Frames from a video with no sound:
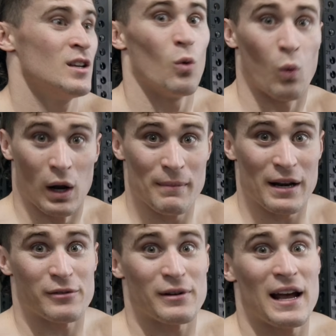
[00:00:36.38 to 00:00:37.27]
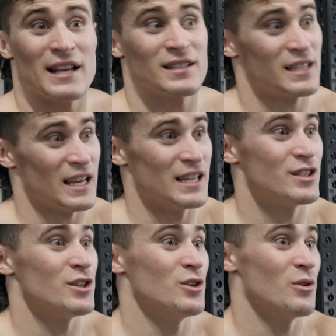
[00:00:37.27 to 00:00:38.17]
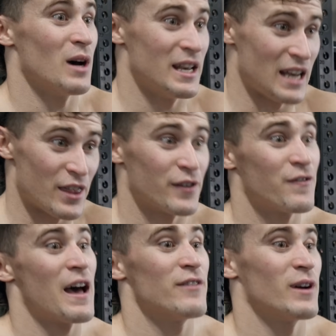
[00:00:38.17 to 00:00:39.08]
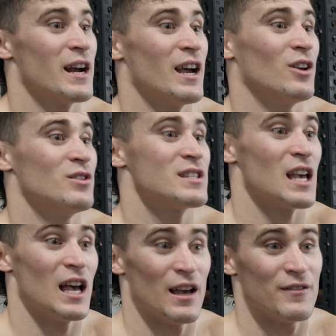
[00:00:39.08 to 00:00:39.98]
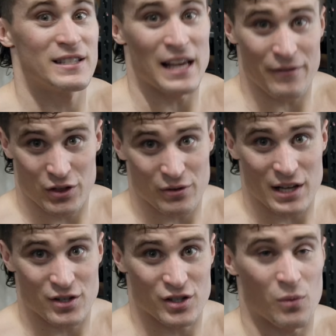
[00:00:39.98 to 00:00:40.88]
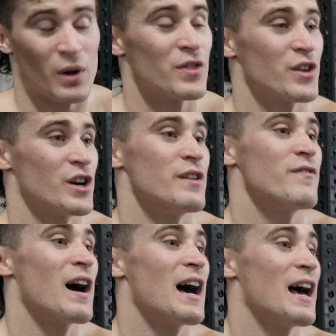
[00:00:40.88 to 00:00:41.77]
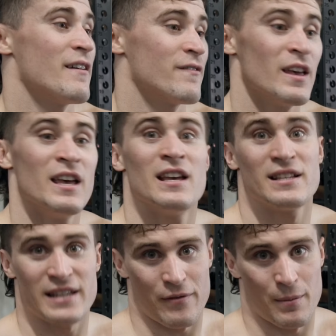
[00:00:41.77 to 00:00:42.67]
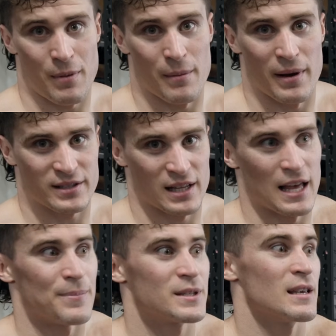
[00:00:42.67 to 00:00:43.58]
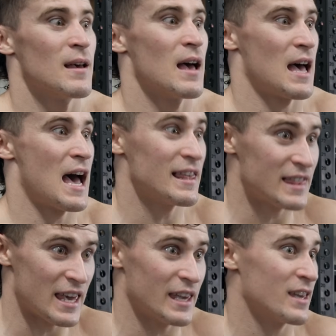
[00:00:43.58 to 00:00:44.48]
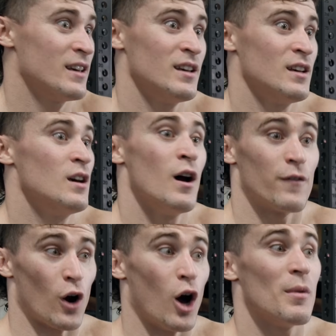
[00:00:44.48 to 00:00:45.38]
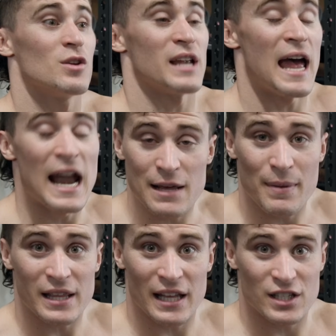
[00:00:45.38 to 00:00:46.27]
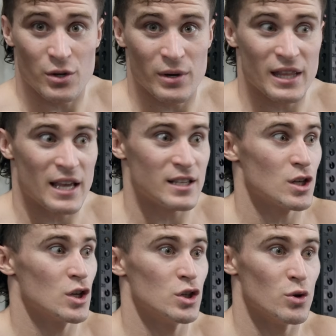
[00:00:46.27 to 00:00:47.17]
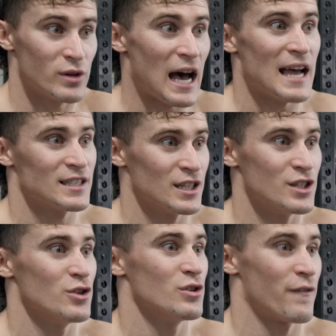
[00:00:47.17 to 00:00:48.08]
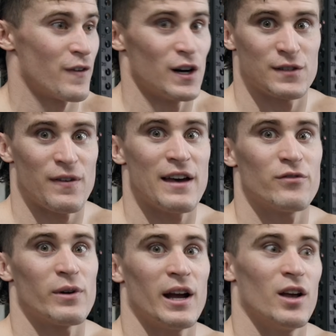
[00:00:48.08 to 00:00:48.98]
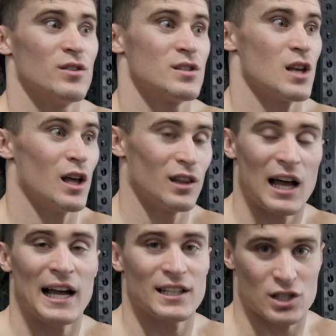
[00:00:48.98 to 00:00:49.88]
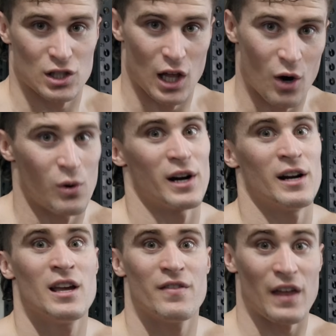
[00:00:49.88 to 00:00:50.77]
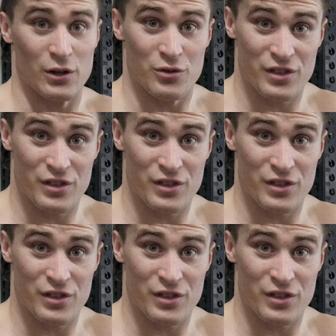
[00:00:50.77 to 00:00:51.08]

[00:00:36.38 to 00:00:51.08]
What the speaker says: 1 minute rest into another 5 rounds of 7 thrusters at 135, 7 bar muscle ups. I think for almost anybody that's doing this, you got to do the first 5 rounds a lot slower than you